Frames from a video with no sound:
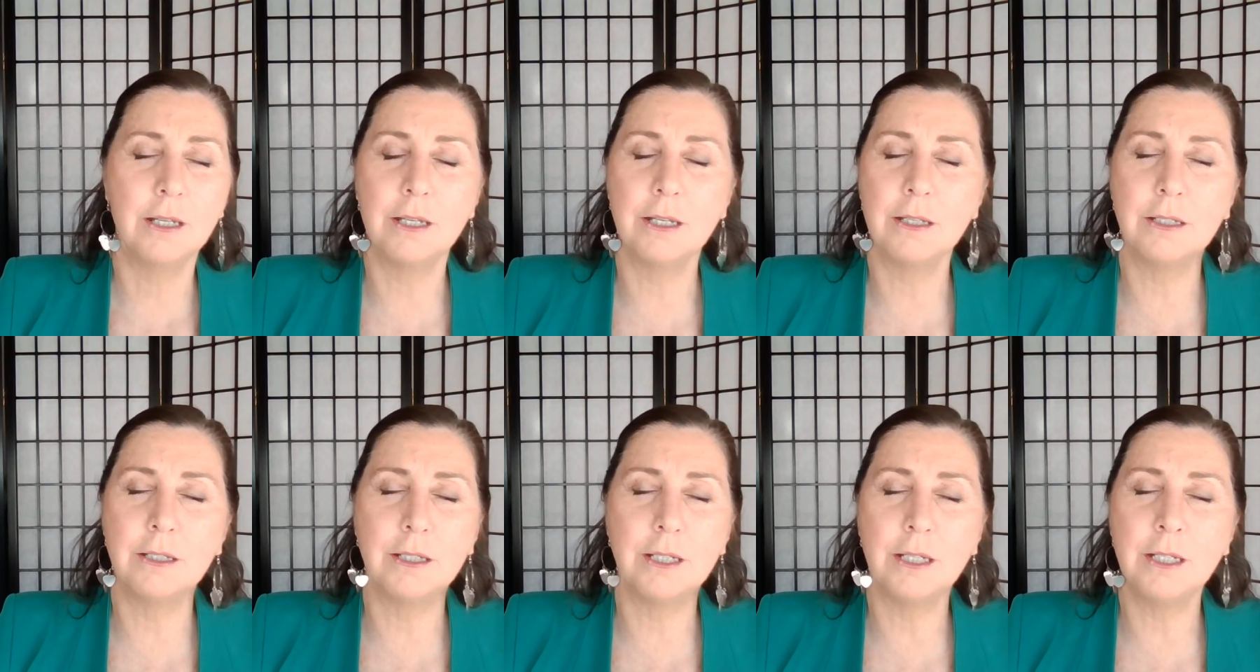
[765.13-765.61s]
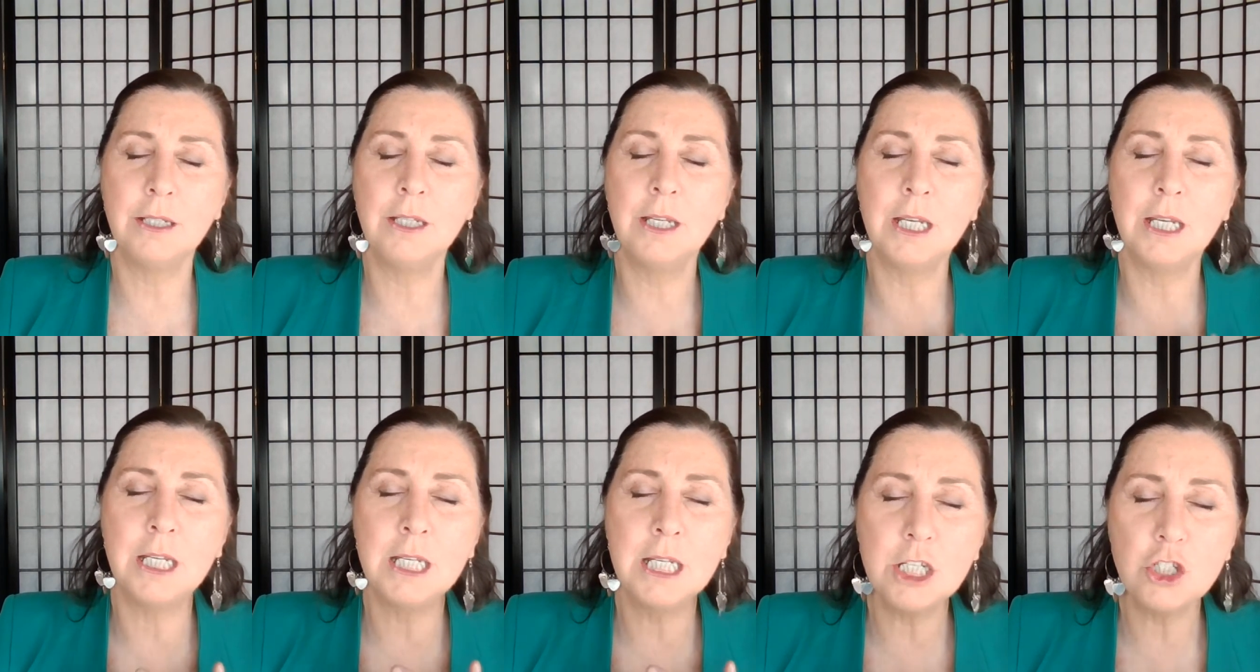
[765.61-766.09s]

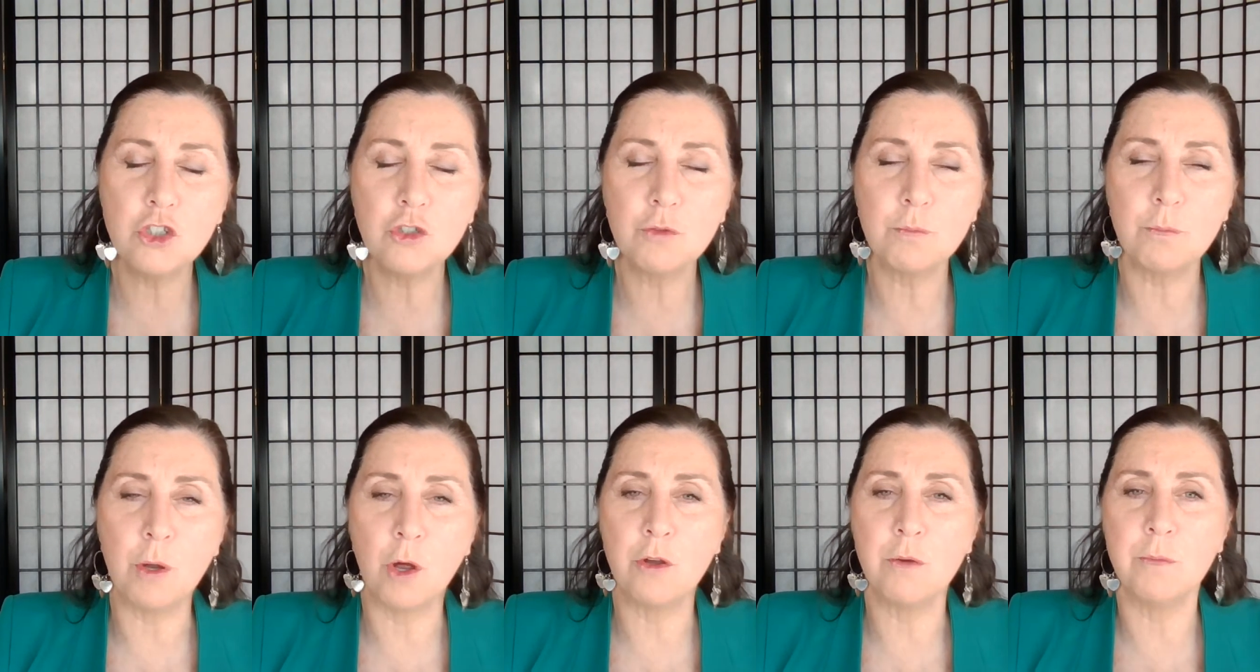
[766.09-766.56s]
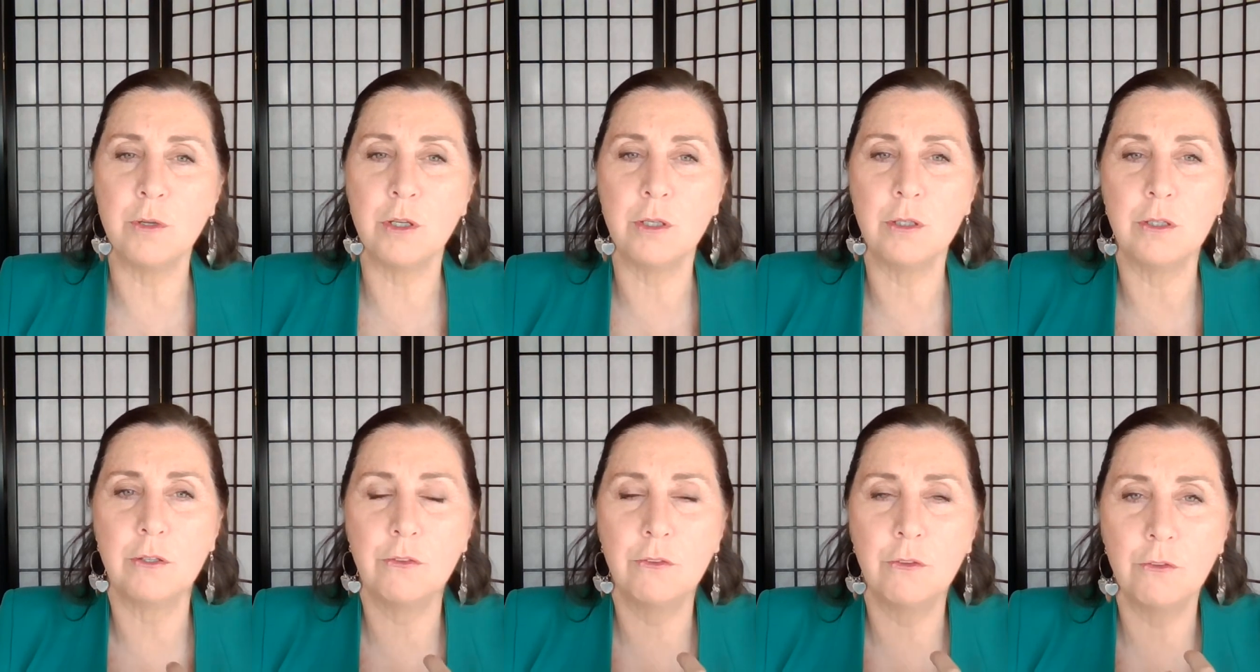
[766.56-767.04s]
in each
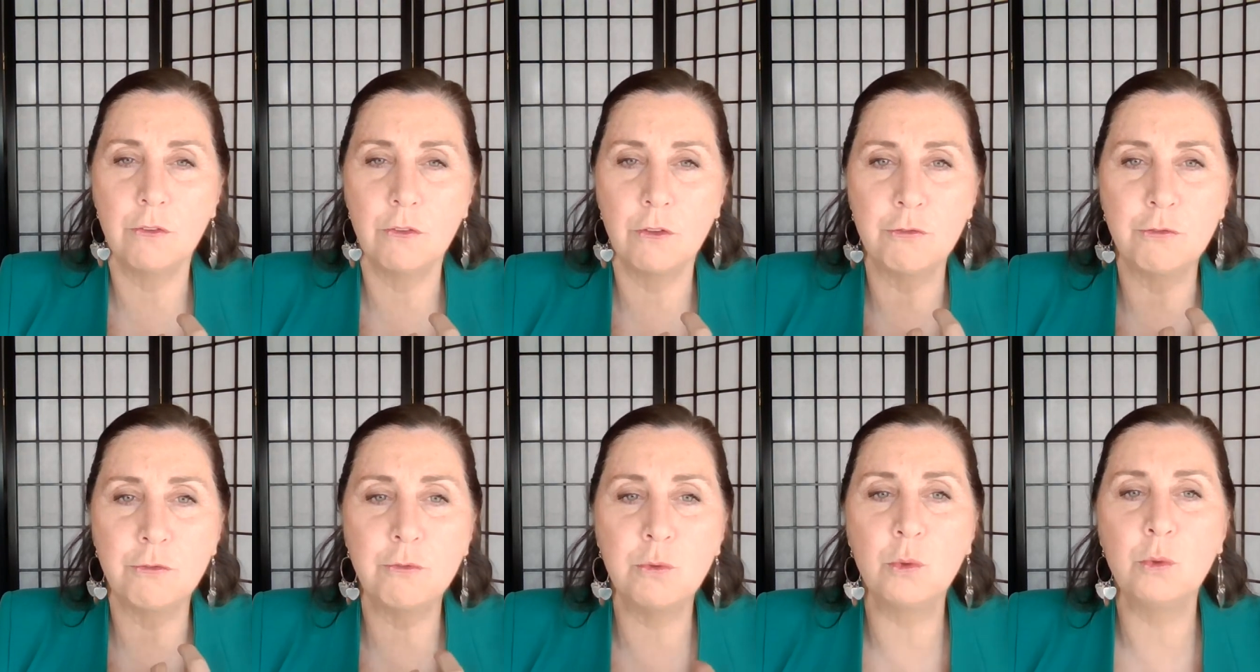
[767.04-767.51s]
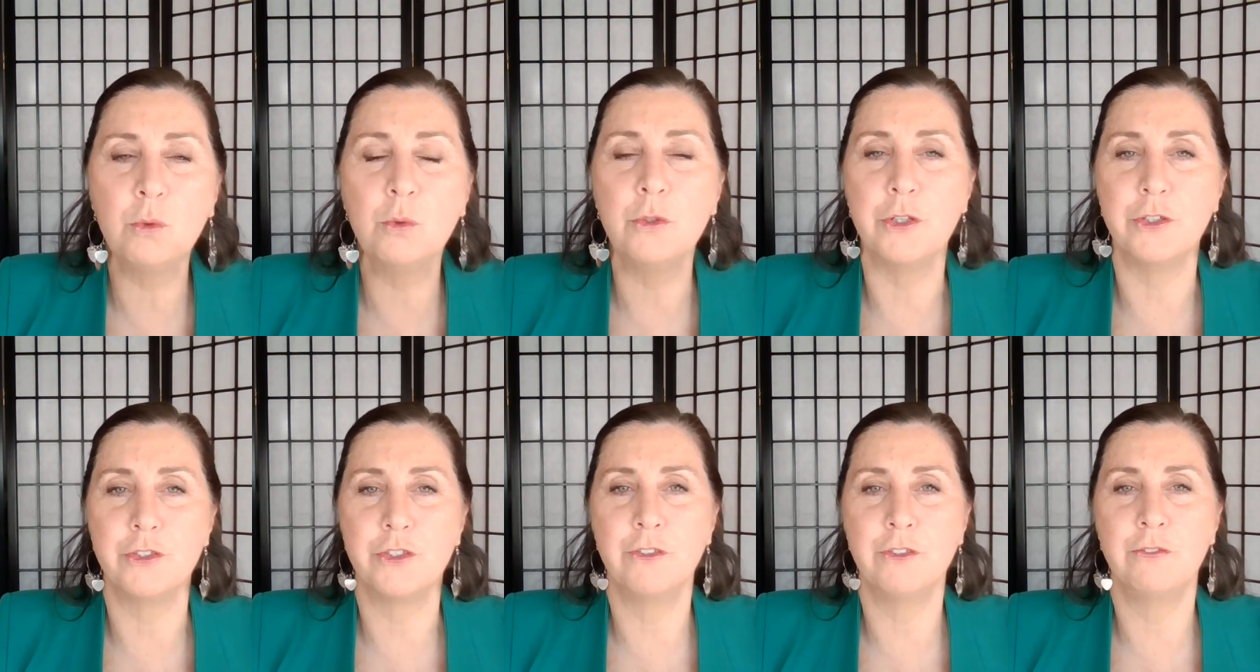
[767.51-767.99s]
moment, the
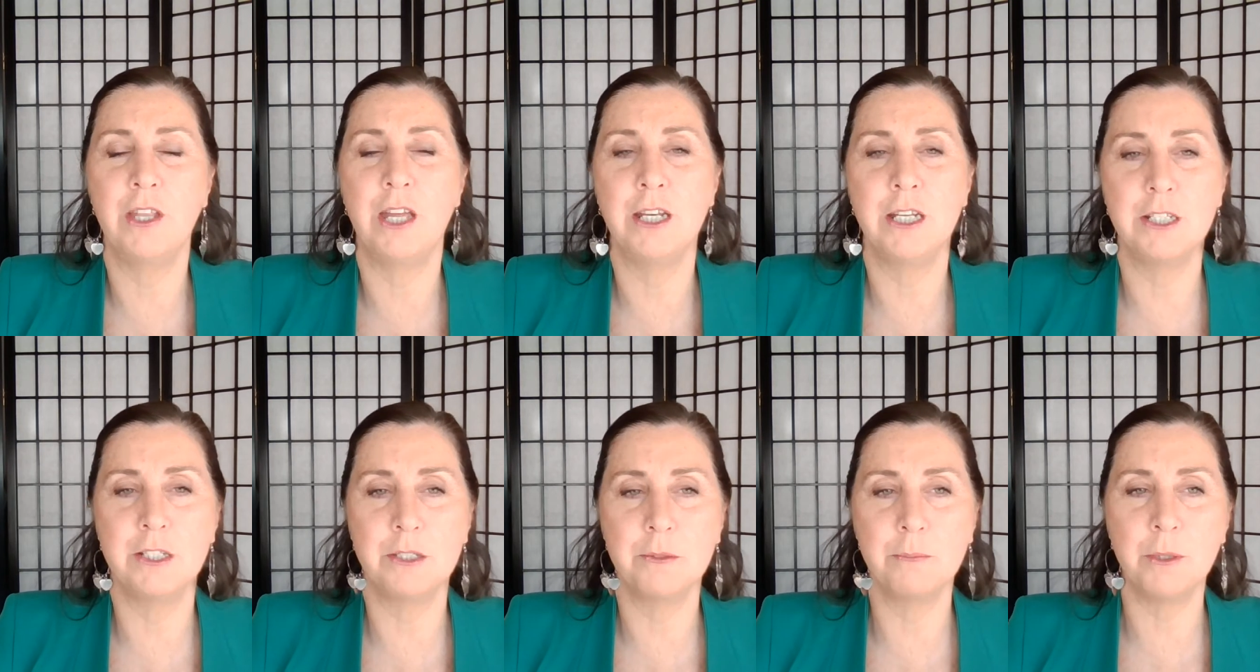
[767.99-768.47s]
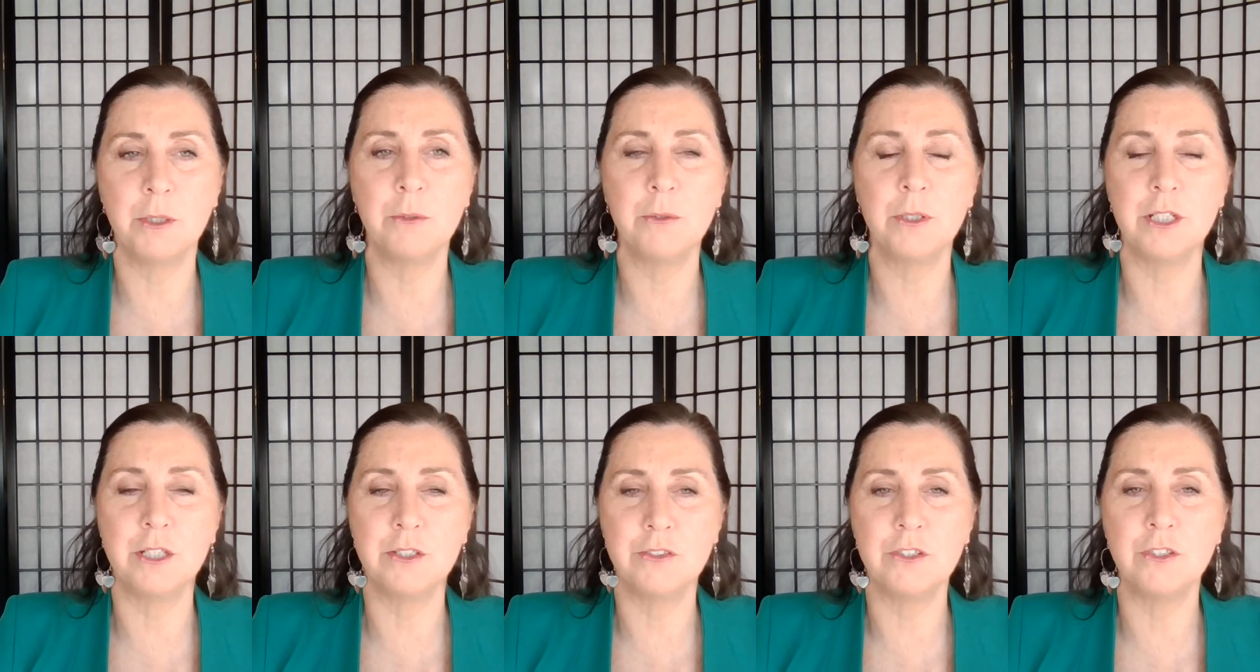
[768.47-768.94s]
fullness of that
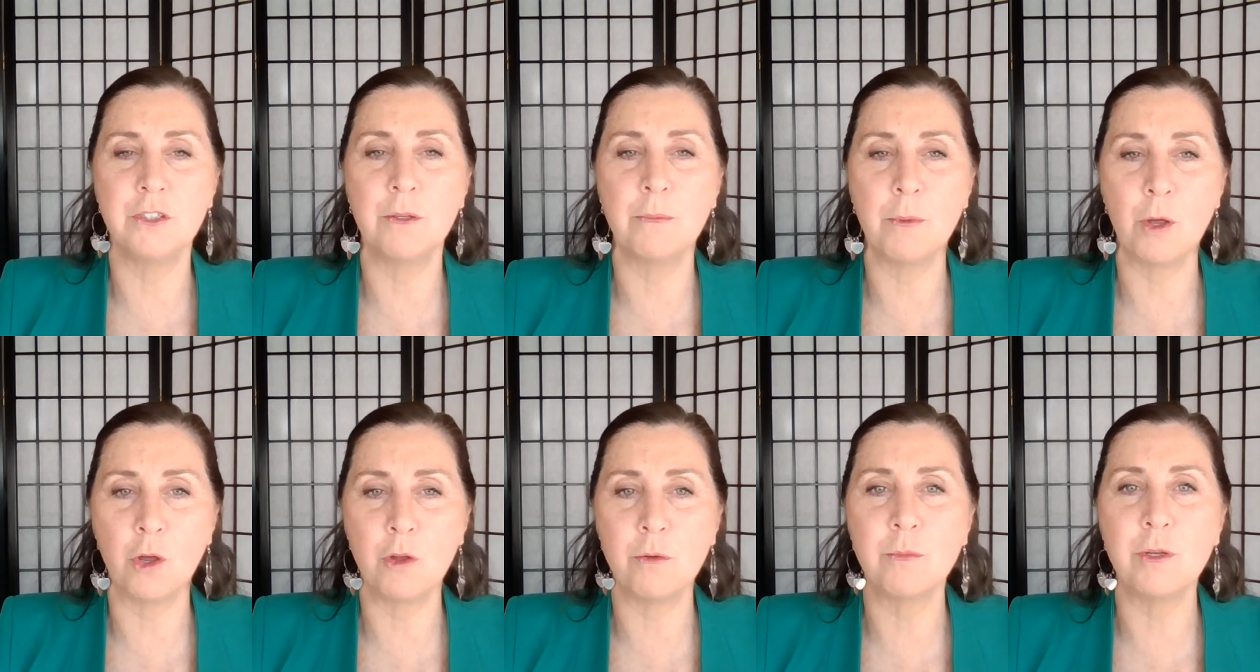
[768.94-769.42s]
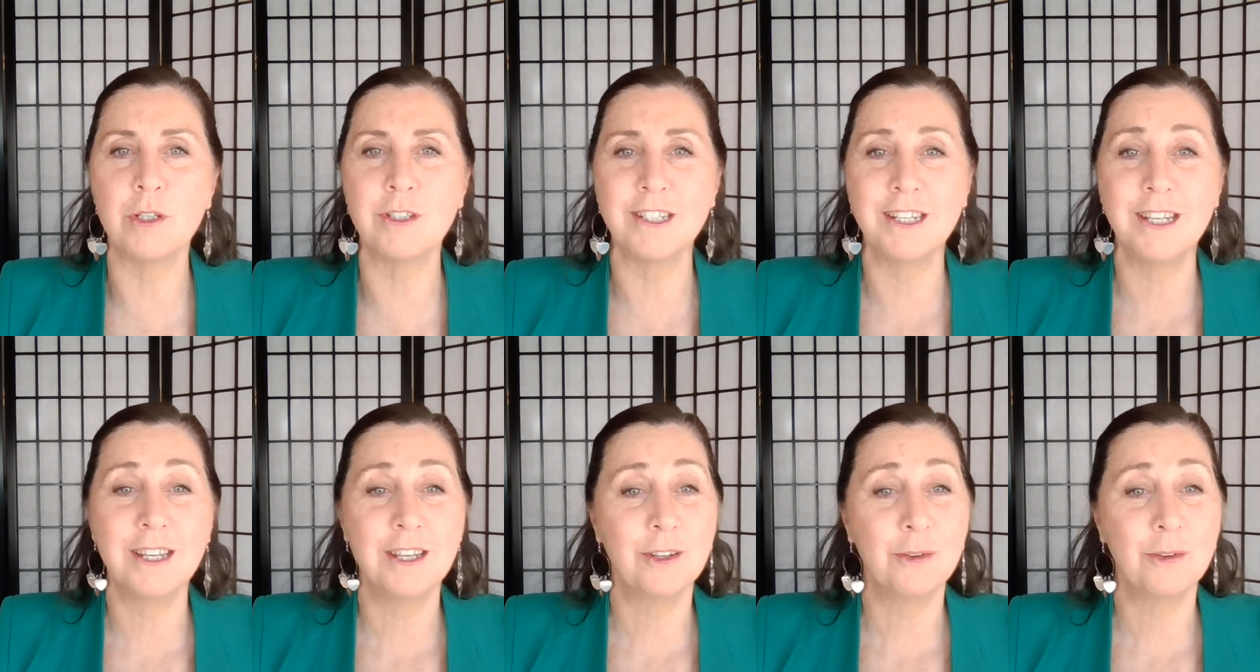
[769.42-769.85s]
experience in the moment